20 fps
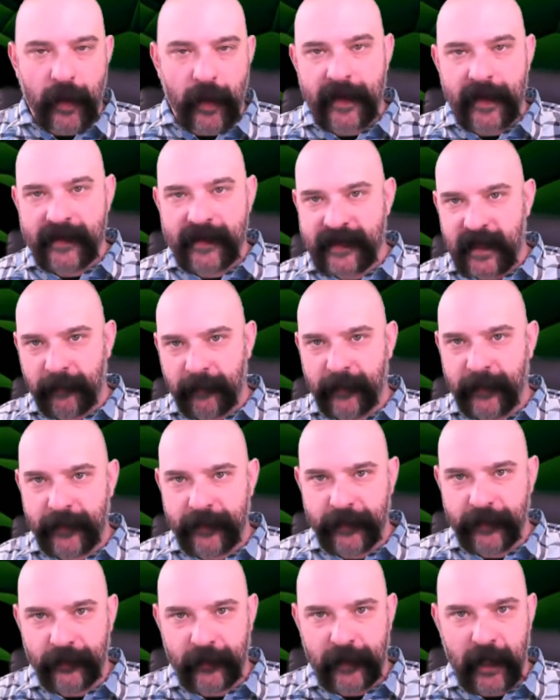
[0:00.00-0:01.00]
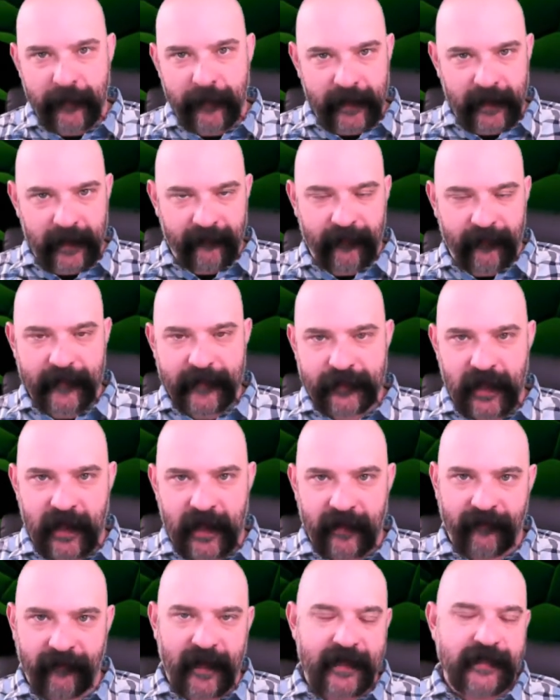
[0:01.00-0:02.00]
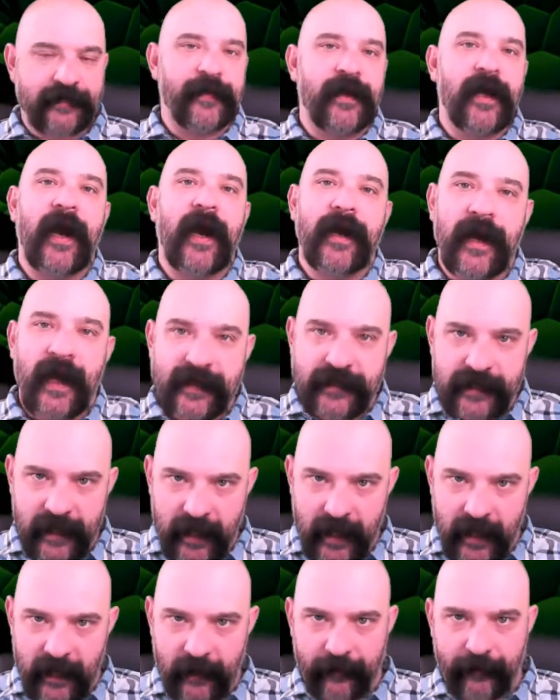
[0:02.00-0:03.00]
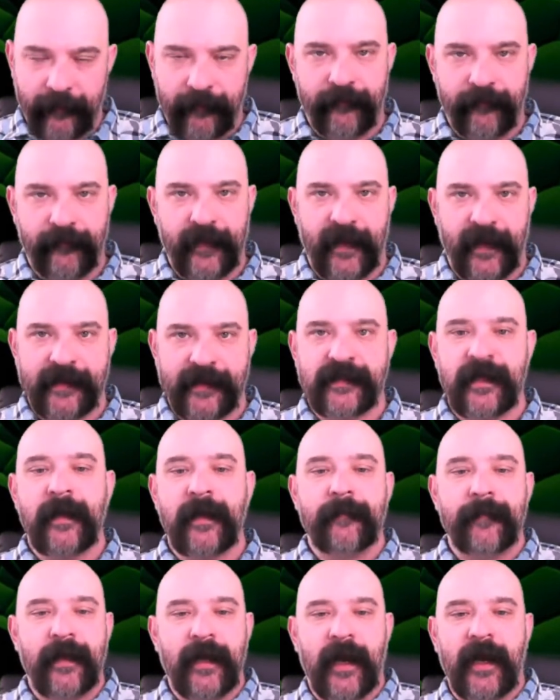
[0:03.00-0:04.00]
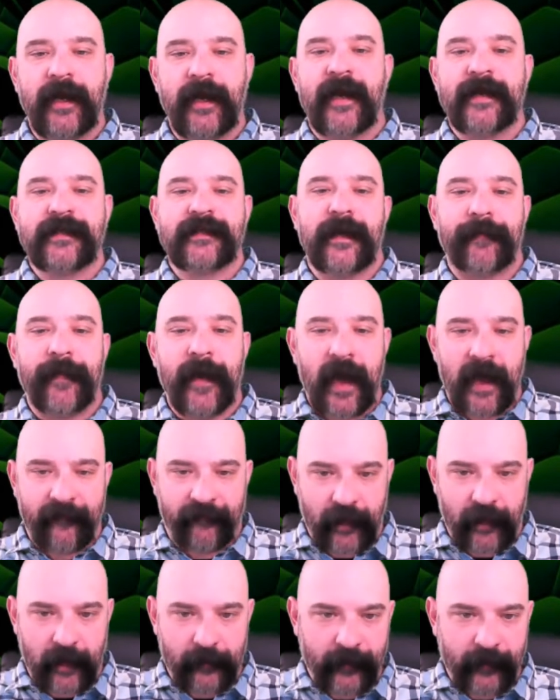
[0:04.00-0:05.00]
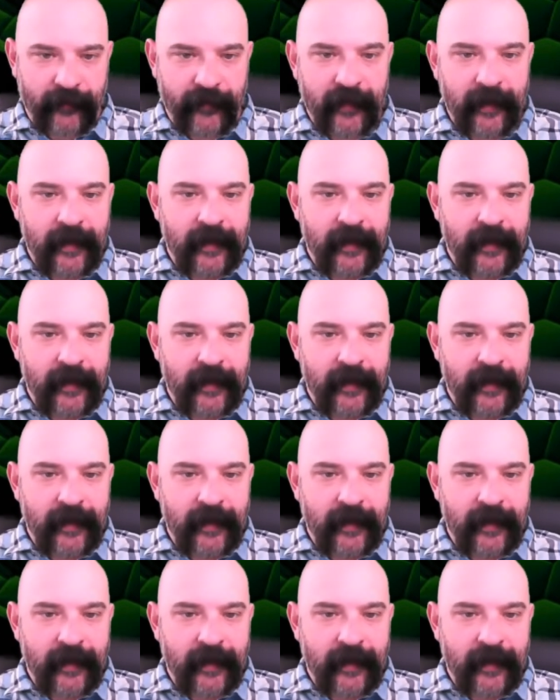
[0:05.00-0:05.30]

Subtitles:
what he's able to do coming in from this draft class behind guys like Kyle Pitts, behind guys like Pat Freiermuth.